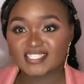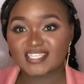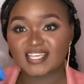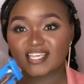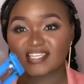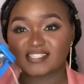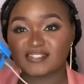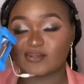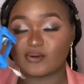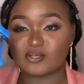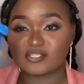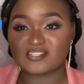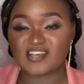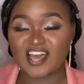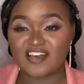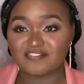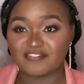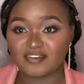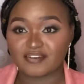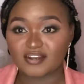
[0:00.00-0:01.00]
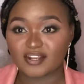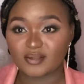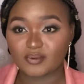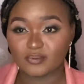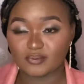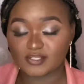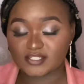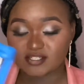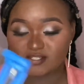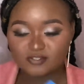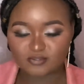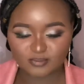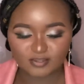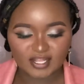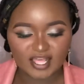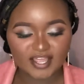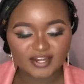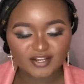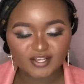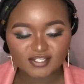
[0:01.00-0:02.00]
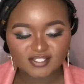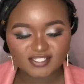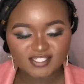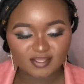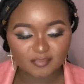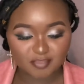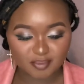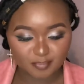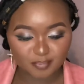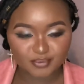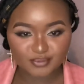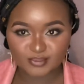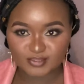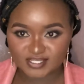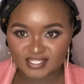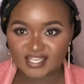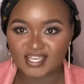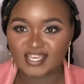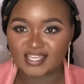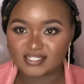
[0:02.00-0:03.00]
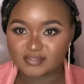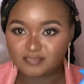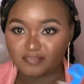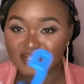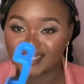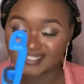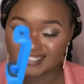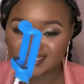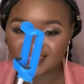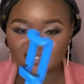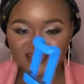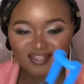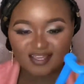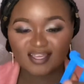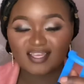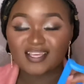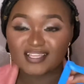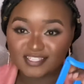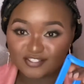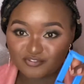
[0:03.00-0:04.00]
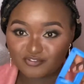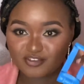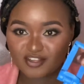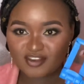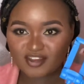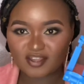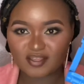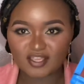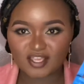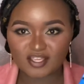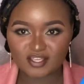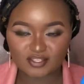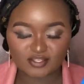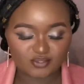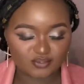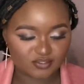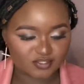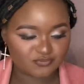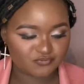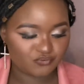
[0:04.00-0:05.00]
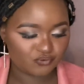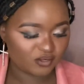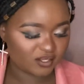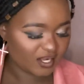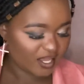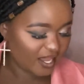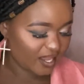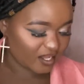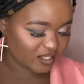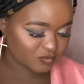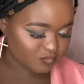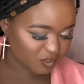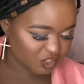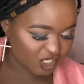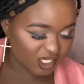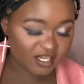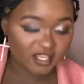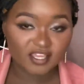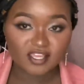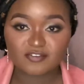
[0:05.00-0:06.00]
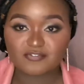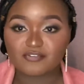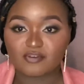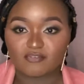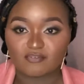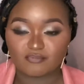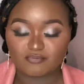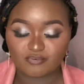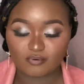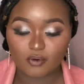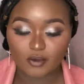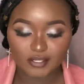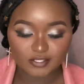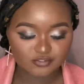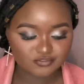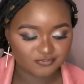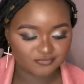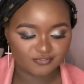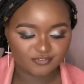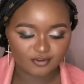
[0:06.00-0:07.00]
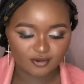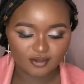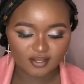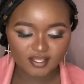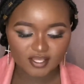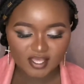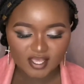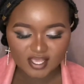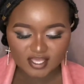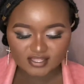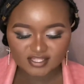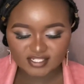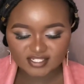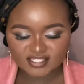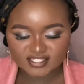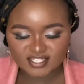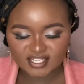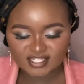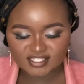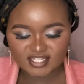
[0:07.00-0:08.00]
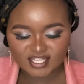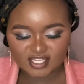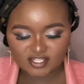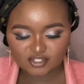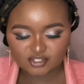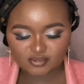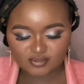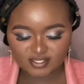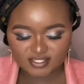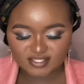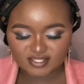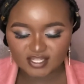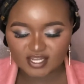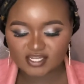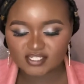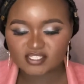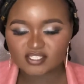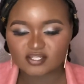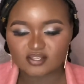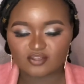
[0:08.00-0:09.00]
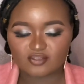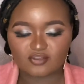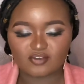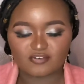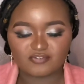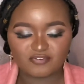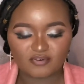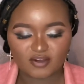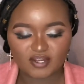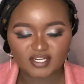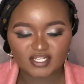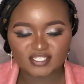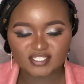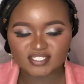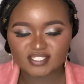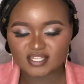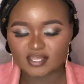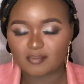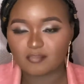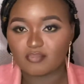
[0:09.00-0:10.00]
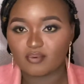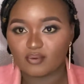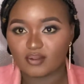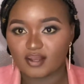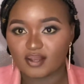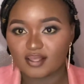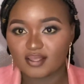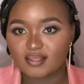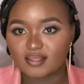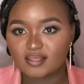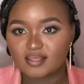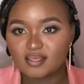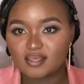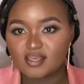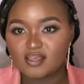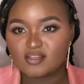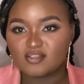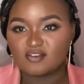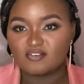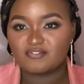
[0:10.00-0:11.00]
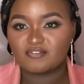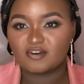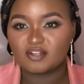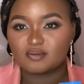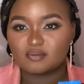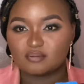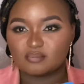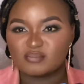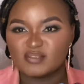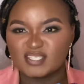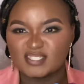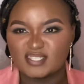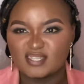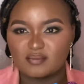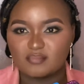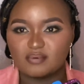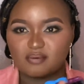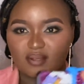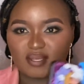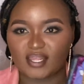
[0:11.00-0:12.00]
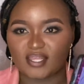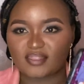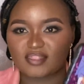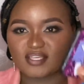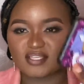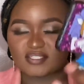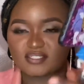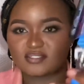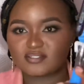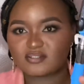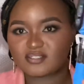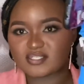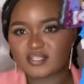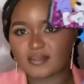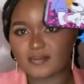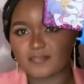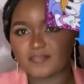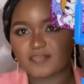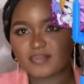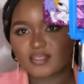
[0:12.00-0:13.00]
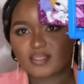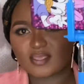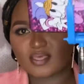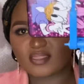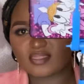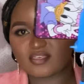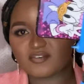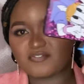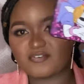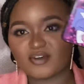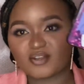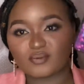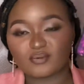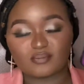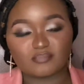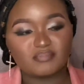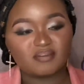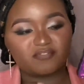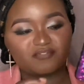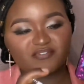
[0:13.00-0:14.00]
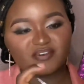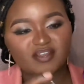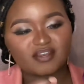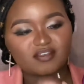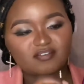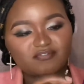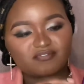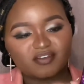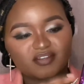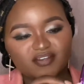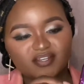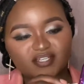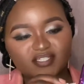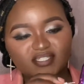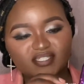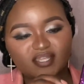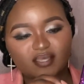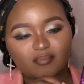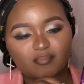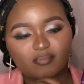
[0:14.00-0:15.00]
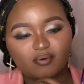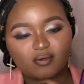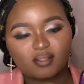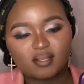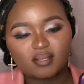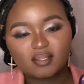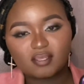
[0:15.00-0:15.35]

is also a very good tool. I don't see people using it, but it's very useful, especially if you're going to vlog. This just ensures that your phone is stable. Your phone will be stable like this. You see, the phone will be very, very stable,